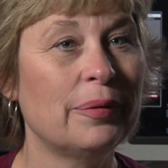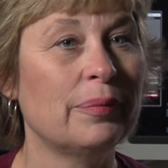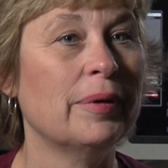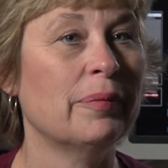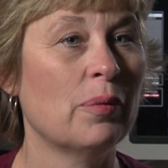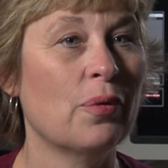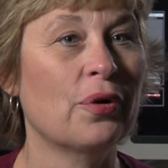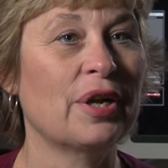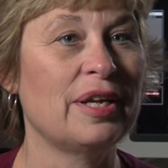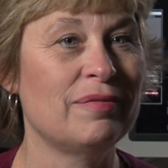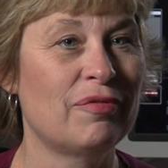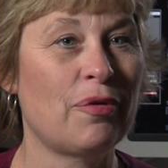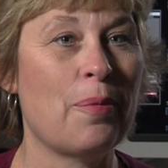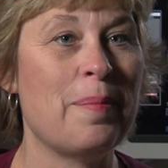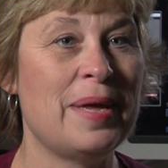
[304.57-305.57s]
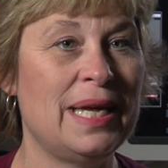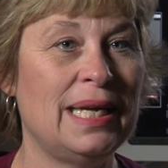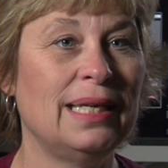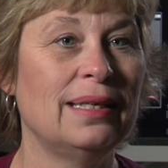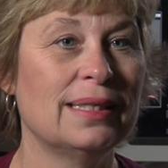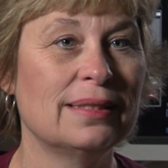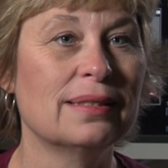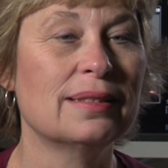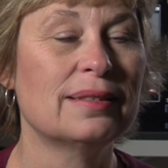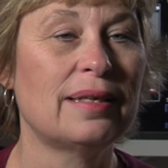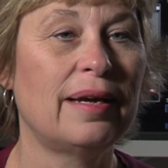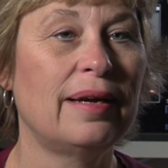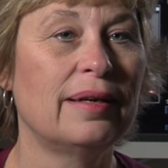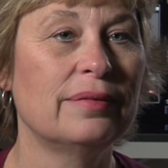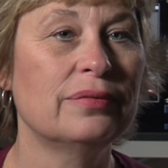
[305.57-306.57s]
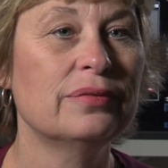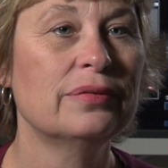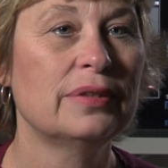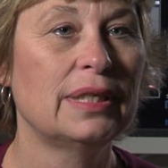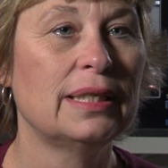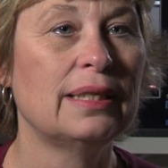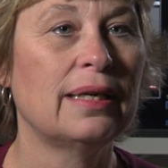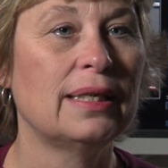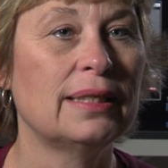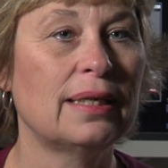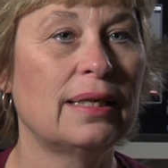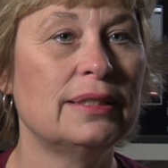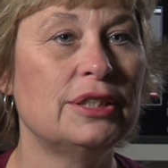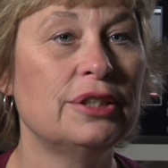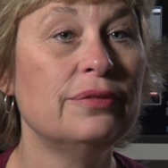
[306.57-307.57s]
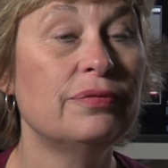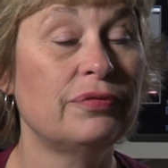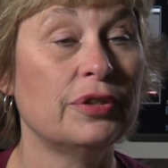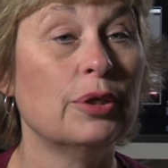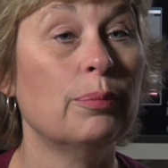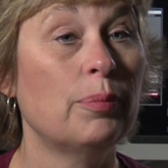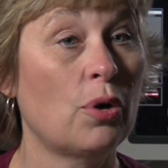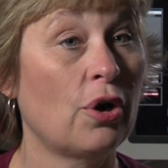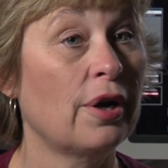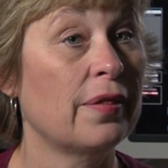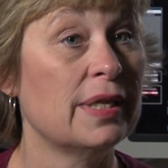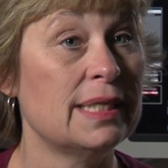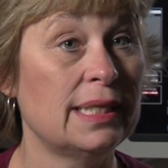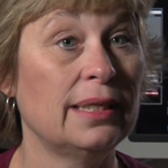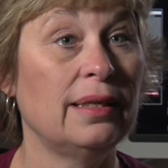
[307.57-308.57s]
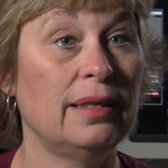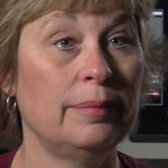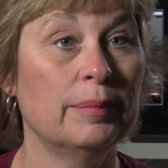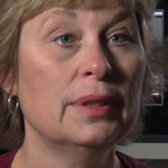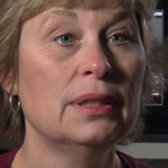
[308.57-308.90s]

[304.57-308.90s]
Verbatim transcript: rewarding for me as a staff, and I, I do feel part of the team.